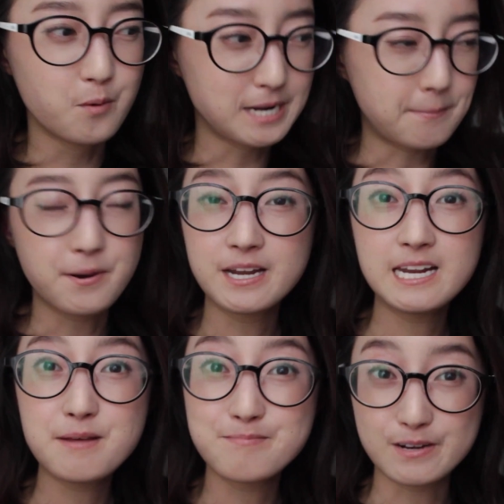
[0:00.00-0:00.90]
When I put
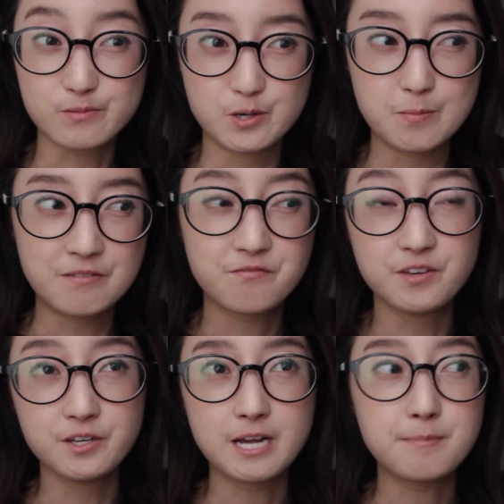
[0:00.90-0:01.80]
it in my room, it
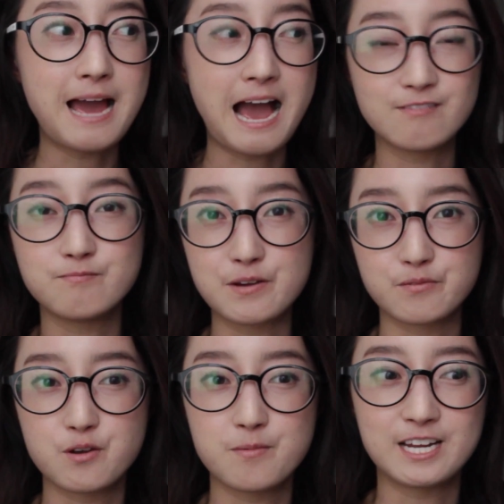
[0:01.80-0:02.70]
filled up half my
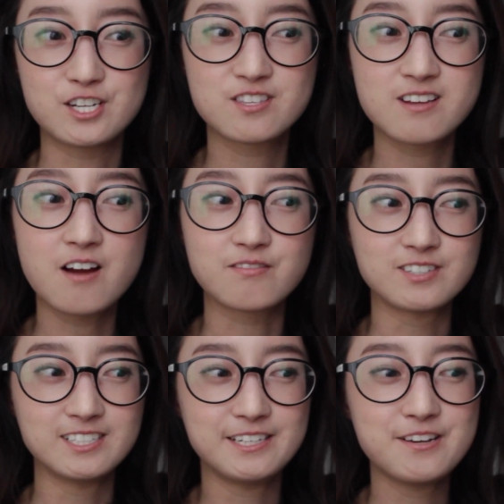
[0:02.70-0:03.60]
room and I just got
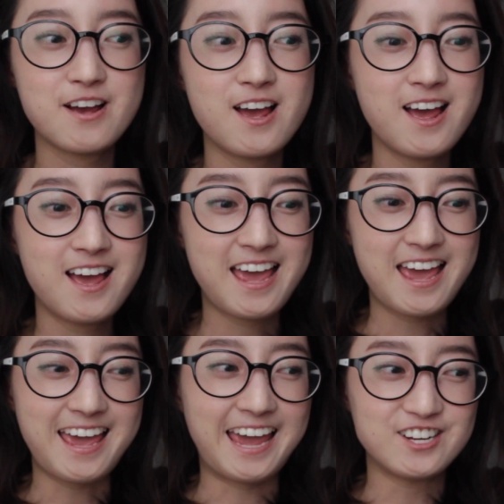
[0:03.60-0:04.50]
really
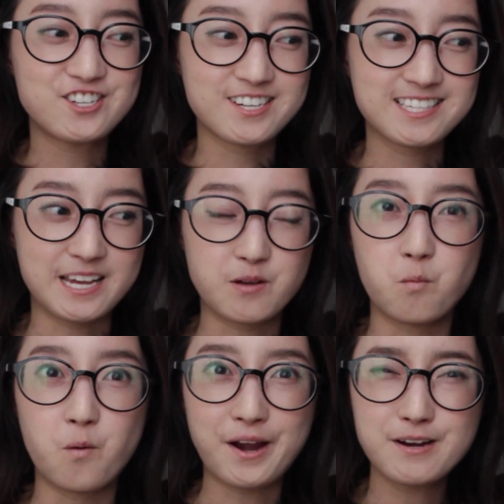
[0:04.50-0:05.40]
anxious like
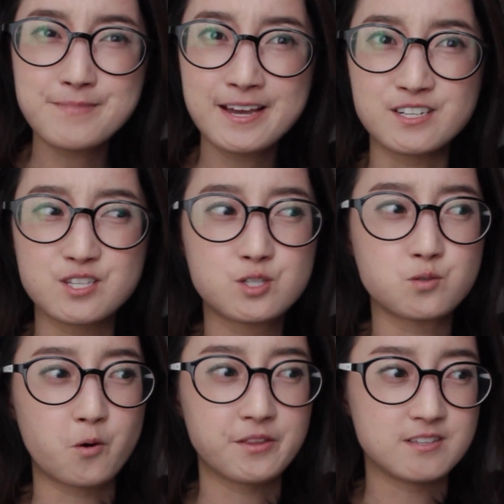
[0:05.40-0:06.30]
where am I going to
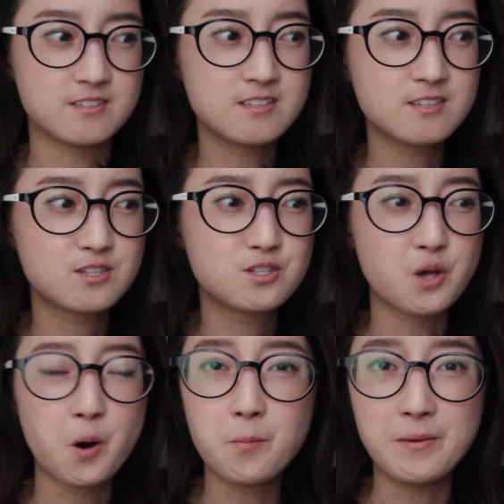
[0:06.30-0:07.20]
store this? This is
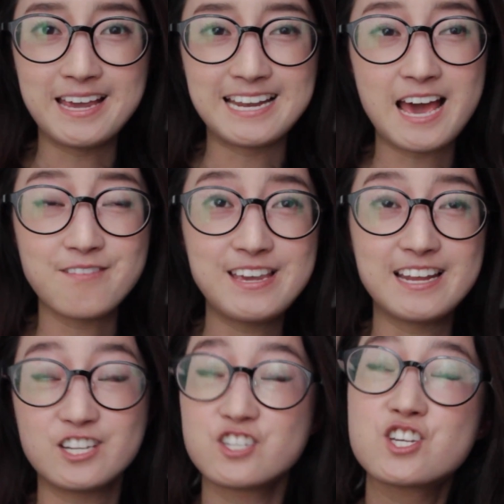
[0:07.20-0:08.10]
so big and heavy
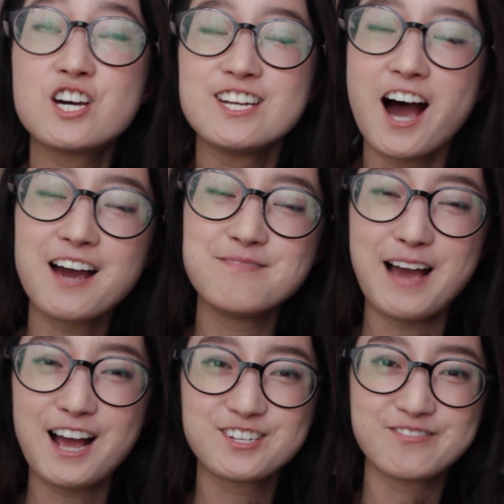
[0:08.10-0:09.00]
and I just could not
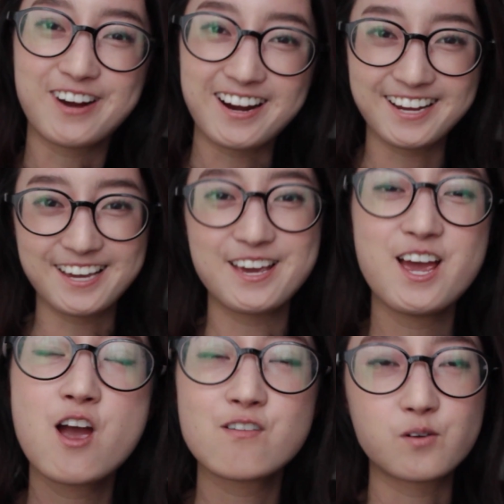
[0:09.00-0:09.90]
imagine wearing it
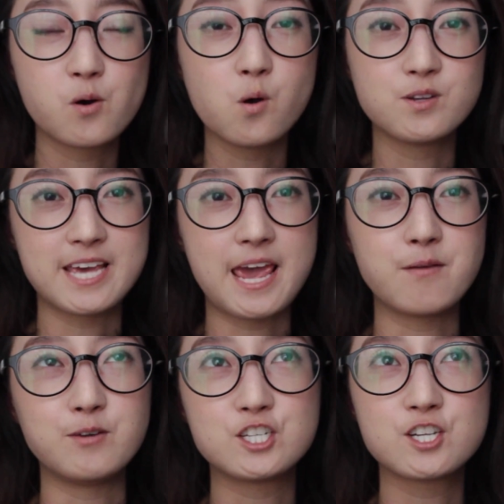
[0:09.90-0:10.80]
for a whole
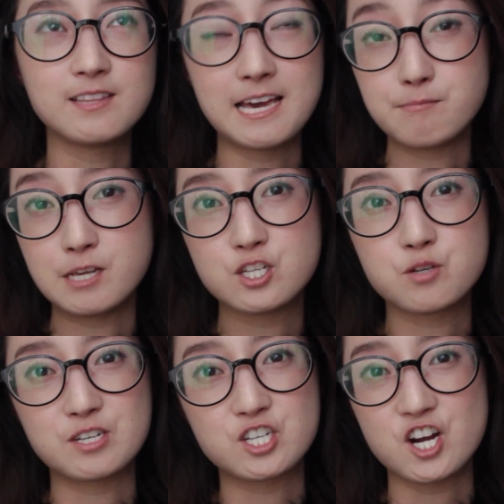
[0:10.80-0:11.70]
day which led me
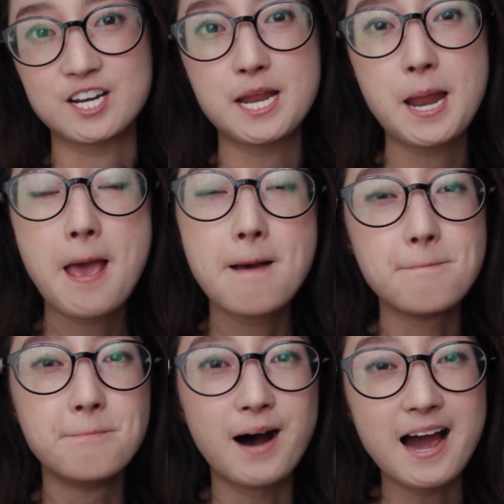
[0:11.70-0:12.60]
to return it.
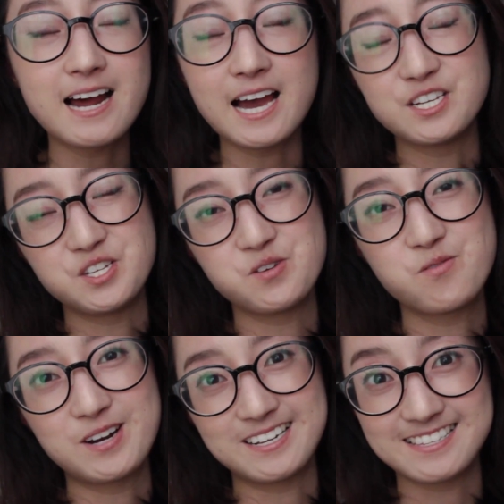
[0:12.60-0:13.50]
But I do
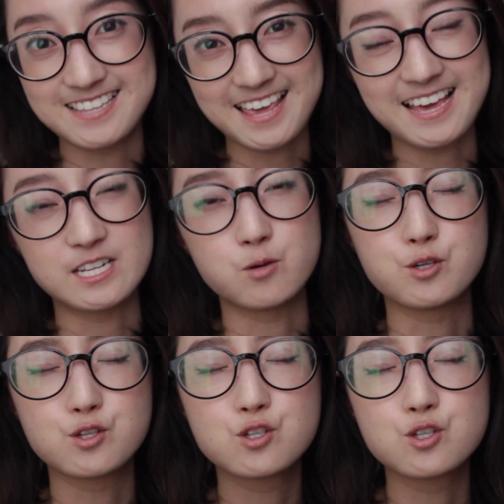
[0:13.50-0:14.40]
want to say that it
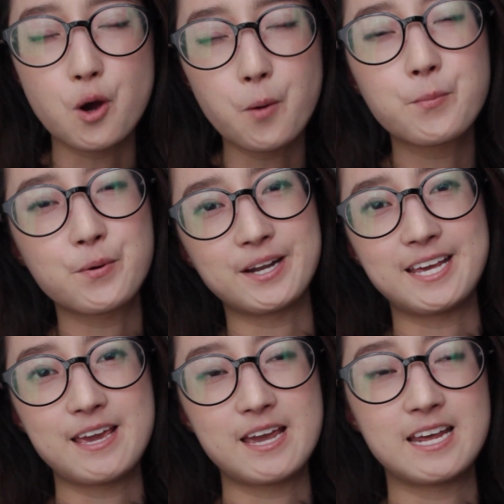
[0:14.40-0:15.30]
was so
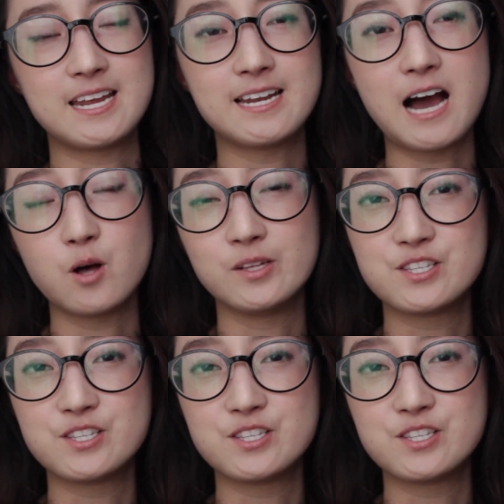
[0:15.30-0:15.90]
pretty and I'll